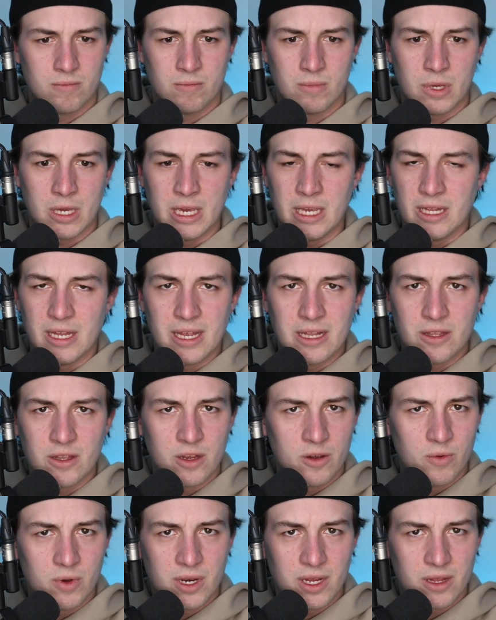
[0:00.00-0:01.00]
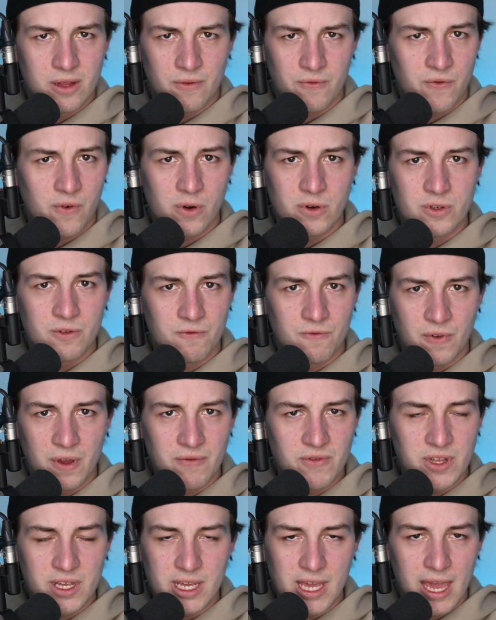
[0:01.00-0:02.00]
he didn't do it in the first
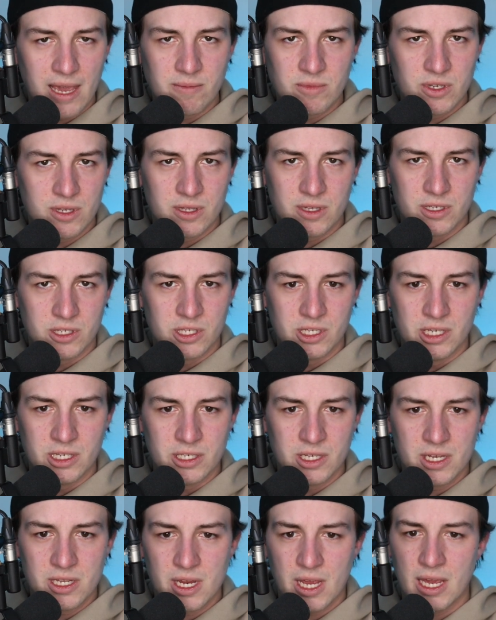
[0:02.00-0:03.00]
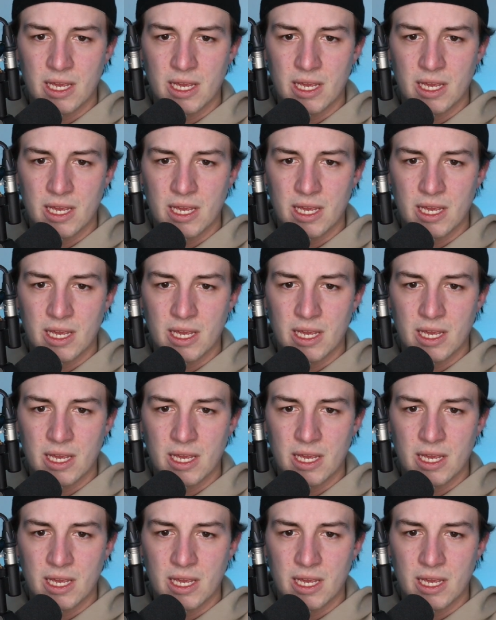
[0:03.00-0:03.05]
50 games of the season